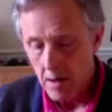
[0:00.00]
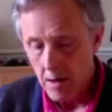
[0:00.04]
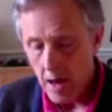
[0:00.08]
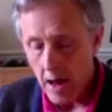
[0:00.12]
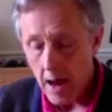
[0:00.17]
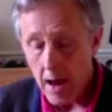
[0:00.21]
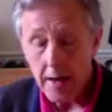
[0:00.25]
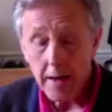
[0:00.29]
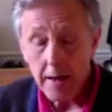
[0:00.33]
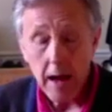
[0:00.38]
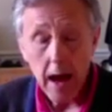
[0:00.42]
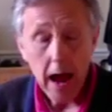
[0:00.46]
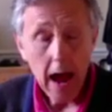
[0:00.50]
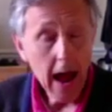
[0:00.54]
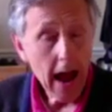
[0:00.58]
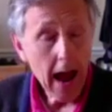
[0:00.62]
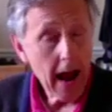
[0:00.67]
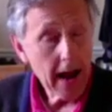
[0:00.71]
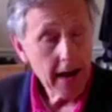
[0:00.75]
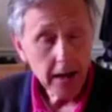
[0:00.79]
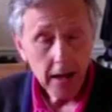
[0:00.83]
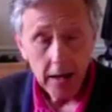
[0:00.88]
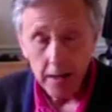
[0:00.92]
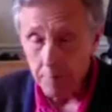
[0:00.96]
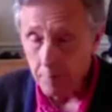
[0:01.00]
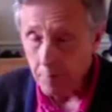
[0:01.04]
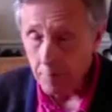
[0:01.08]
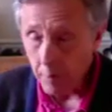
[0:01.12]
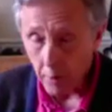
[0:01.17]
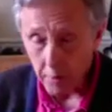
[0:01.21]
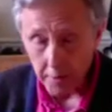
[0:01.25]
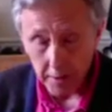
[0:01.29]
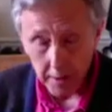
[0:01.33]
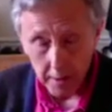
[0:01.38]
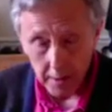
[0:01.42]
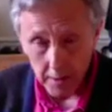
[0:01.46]

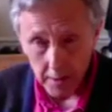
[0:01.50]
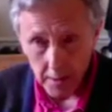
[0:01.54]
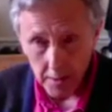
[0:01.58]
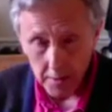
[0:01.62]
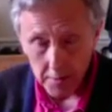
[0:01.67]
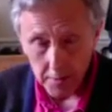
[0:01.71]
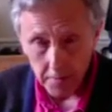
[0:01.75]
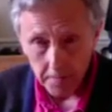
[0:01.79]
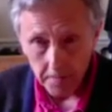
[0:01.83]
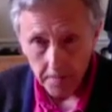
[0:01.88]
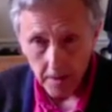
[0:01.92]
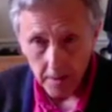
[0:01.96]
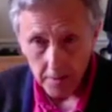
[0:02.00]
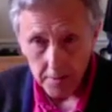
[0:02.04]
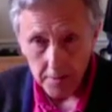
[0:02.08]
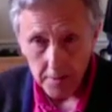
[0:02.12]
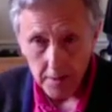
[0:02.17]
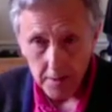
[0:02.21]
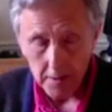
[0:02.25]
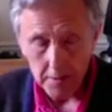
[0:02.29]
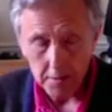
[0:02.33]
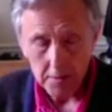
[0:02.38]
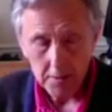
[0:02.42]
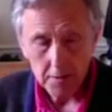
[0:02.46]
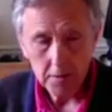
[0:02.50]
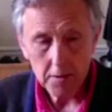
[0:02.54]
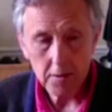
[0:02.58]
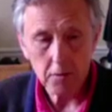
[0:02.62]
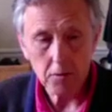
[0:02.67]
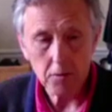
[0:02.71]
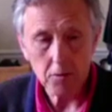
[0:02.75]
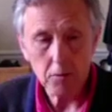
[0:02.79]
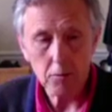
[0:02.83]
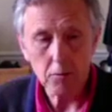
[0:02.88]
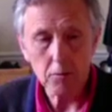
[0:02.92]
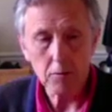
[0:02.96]
Anybody needs the felt sense
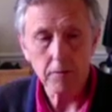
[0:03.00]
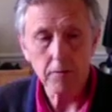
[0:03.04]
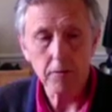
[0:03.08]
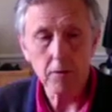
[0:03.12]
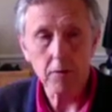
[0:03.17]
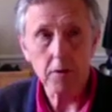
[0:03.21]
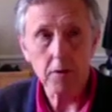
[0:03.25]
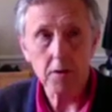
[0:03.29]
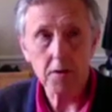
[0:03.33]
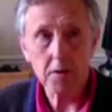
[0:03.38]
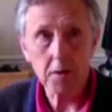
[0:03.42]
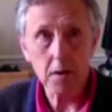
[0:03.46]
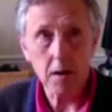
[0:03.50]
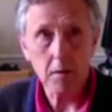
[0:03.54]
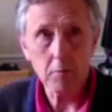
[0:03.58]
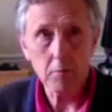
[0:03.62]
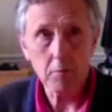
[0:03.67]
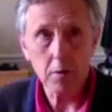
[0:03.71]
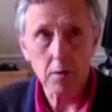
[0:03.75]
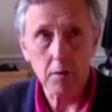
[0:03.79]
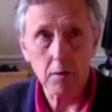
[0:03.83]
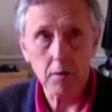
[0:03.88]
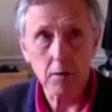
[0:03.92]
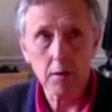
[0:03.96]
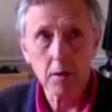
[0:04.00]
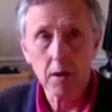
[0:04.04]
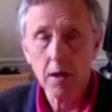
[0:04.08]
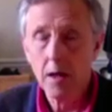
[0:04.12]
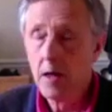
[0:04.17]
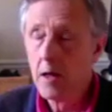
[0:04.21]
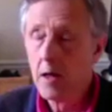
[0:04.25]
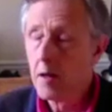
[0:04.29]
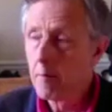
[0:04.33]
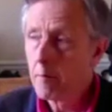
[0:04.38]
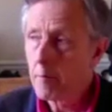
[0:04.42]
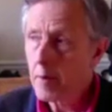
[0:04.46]
to, for example,
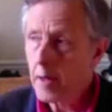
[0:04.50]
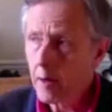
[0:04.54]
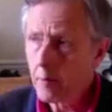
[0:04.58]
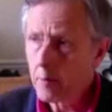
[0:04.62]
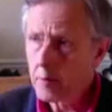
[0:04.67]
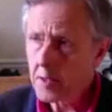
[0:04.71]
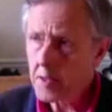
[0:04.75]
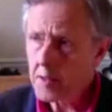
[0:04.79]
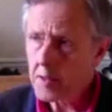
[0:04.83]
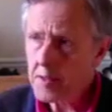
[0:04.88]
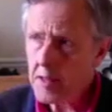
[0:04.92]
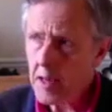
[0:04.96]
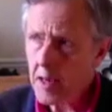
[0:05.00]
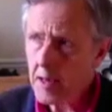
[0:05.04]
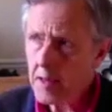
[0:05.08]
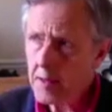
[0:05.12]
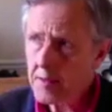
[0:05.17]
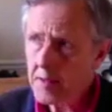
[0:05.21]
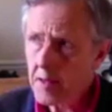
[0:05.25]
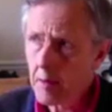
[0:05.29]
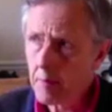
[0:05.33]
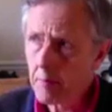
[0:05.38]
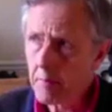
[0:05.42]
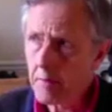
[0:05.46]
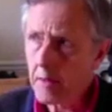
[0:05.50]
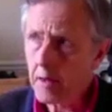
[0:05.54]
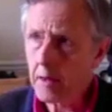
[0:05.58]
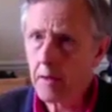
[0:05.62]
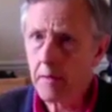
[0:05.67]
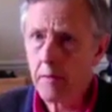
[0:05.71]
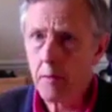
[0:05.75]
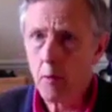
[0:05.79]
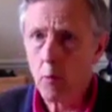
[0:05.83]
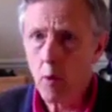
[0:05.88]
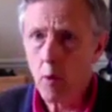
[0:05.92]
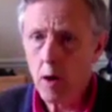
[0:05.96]
be able to say something
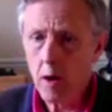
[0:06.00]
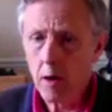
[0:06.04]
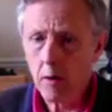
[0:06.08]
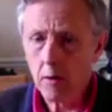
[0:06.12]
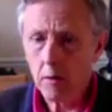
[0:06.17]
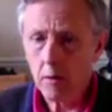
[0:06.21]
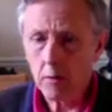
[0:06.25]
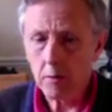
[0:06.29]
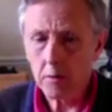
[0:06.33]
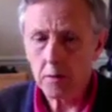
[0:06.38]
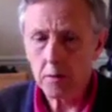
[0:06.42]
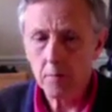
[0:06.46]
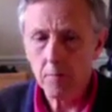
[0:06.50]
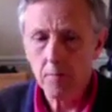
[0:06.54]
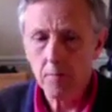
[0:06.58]
in the world